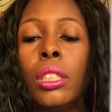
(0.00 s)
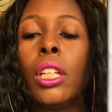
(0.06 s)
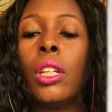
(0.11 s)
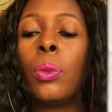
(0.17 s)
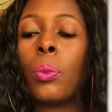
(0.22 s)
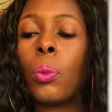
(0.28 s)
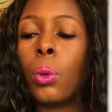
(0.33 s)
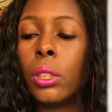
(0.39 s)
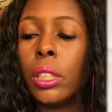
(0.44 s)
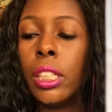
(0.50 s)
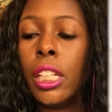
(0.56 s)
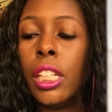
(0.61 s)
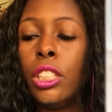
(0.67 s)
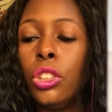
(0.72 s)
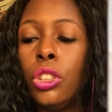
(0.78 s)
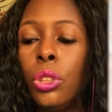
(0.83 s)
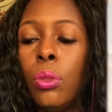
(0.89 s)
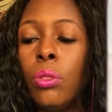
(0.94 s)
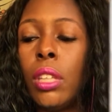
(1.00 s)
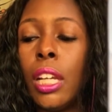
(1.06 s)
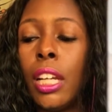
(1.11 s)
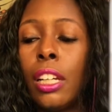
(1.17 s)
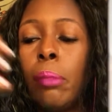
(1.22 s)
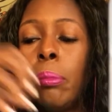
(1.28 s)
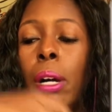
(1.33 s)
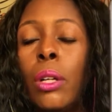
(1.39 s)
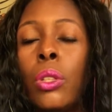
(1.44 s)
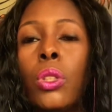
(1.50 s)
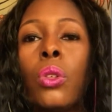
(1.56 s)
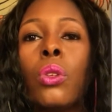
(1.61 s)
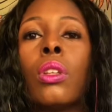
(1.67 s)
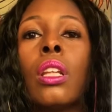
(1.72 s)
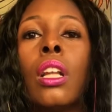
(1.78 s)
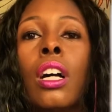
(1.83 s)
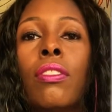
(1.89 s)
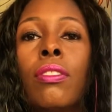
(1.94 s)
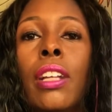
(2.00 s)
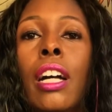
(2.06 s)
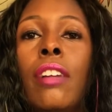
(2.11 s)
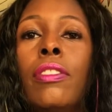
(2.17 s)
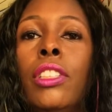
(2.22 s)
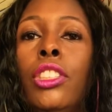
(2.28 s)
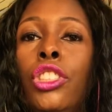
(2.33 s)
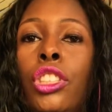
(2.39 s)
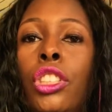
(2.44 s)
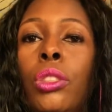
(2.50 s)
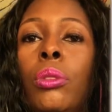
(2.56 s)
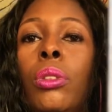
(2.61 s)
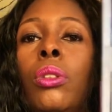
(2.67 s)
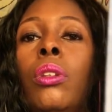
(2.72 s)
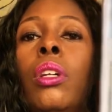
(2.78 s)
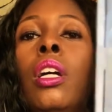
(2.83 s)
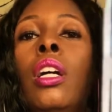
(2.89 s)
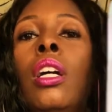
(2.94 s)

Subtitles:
It really is you thinking about your love life in general.